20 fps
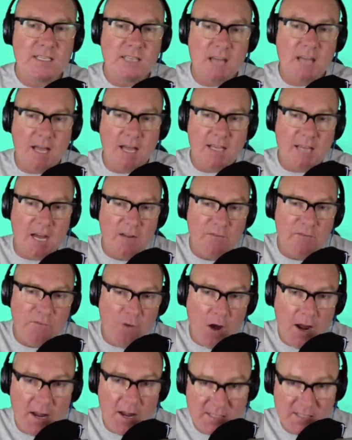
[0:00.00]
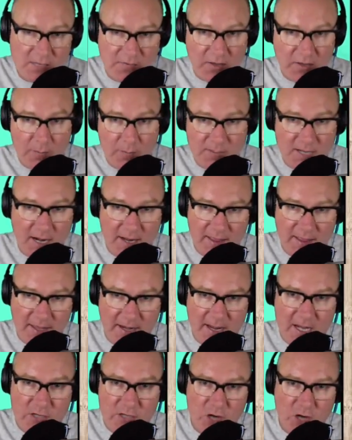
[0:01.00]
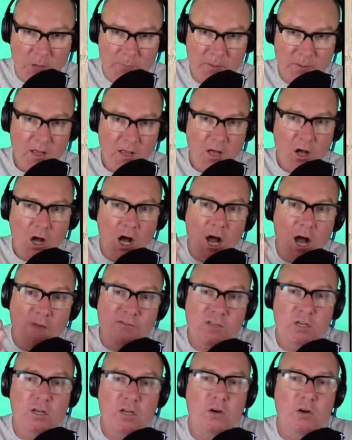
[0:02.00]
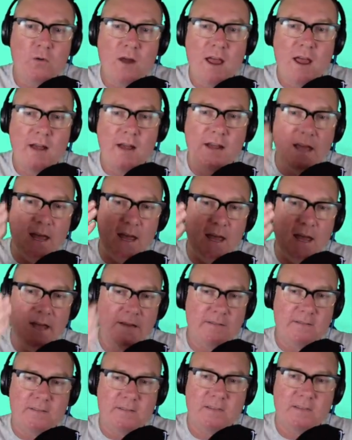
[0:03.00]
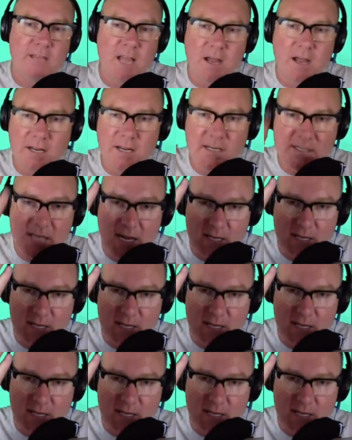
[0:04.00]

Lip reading: a gunfight has developed down at that airdrop. I've turned around, and now I'm going to take